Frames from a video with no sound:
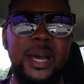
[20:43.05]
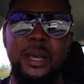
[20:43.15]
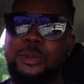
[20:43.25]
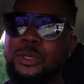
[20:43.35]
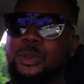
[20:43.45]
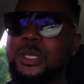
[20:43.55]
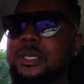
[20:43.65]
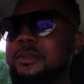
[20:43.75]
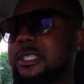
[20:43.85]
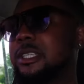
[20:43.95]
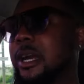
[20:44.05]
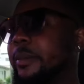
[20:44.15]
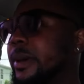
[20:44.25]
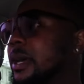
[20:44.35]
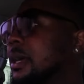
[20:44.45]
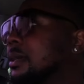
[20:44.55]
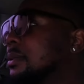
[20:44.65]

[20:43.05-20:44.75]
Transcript: But I will do some Starbucks.